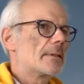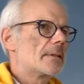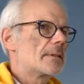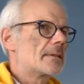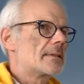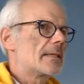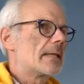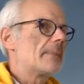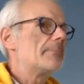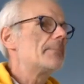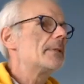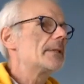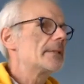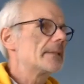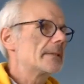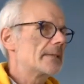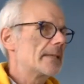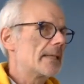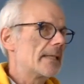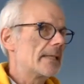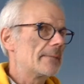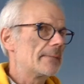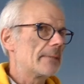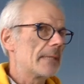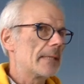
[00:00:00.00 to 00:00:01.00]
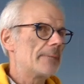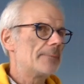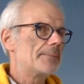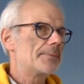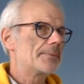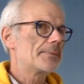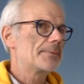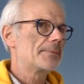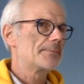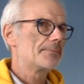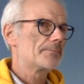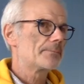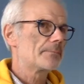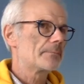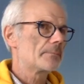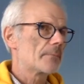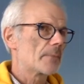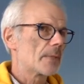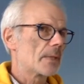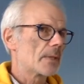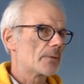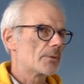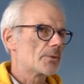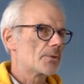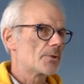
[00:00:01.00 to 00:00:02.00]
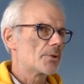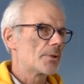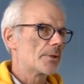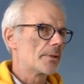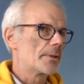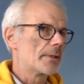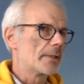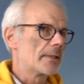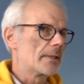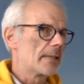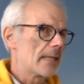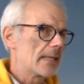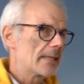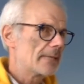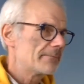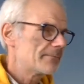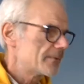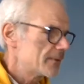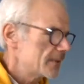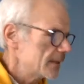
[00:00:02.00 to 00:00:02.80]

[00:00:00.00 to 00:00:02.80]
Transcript: somebody came up, and Light